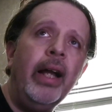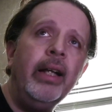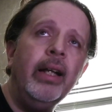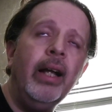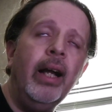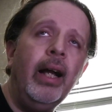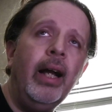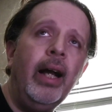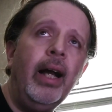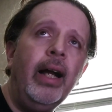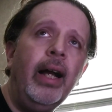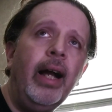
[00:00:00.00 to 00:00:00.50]

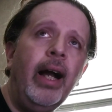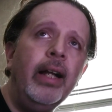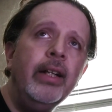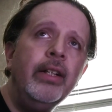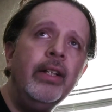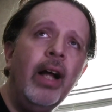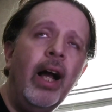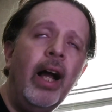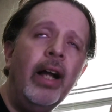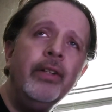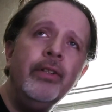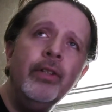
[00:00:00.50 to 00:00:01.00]

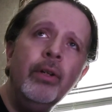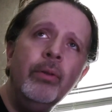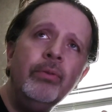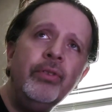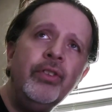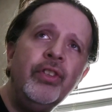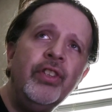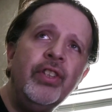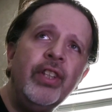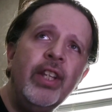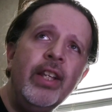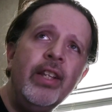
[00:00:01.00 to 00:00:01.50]
I
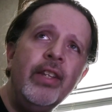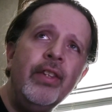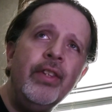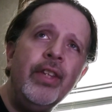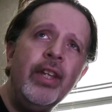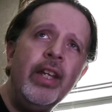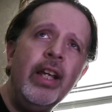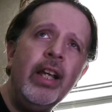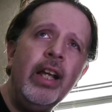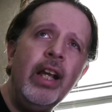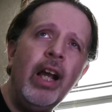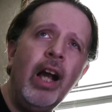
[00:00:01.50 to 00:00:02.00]
don't see
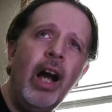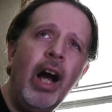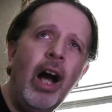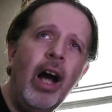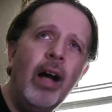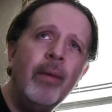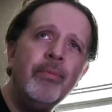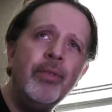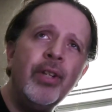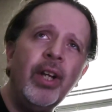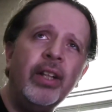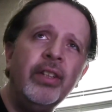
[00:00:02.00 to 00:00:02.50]
the
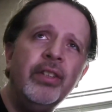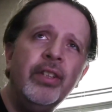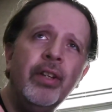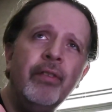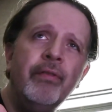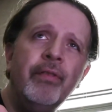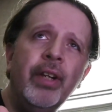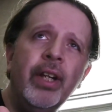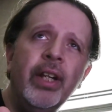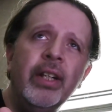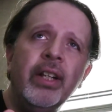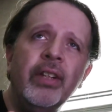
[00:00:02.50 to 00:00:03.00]

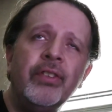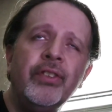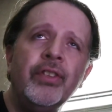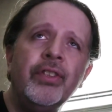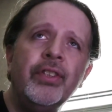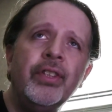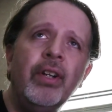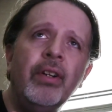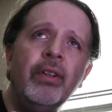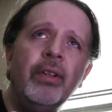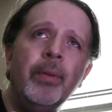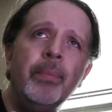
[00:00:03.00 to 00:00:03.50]
objectivity
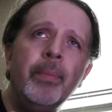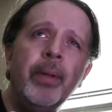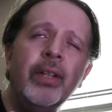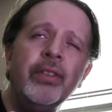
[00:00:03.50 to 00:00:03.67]
necessarily,